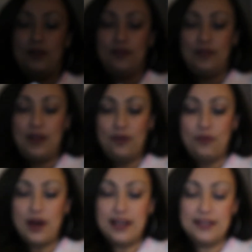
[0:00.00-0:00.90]
there
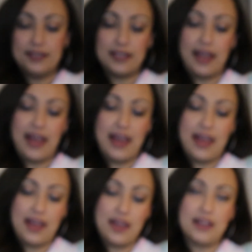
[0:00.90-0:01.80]
was
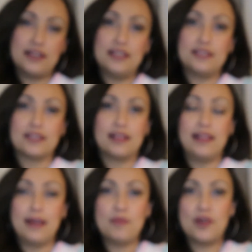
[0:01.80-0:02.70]
a
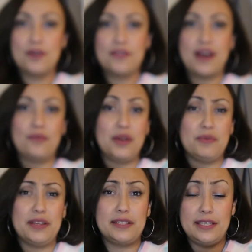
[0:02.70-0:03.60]
disclaimer that we
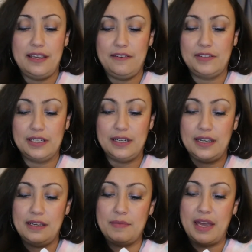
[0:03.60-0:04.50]
received in an
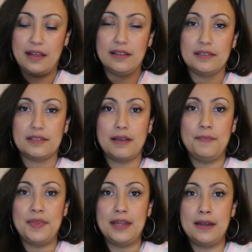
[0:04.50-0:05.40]
email,
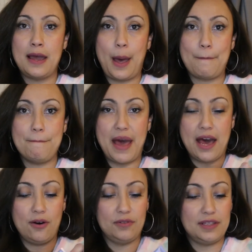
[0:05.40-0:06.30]
something
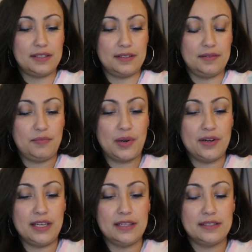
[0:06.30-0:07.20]
about the
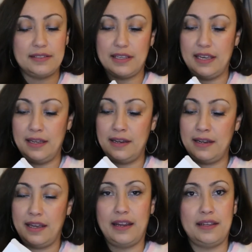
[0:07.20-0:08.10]
burning the skin,
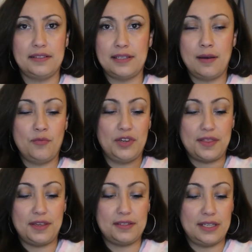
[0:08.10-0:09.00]
and it's something with
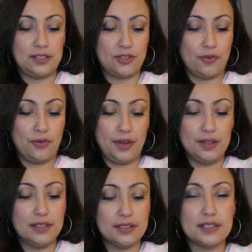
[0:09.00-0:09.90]
essential
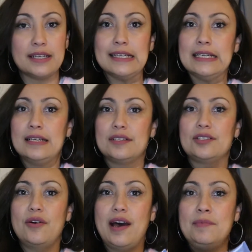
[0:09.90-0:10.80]
oils.
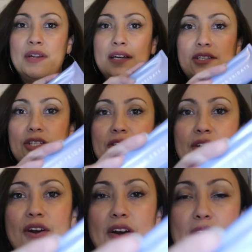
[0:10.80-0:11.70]
So I'm not
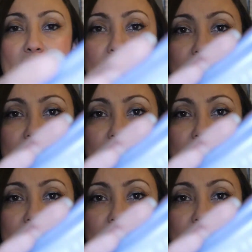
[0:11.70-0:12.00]
sure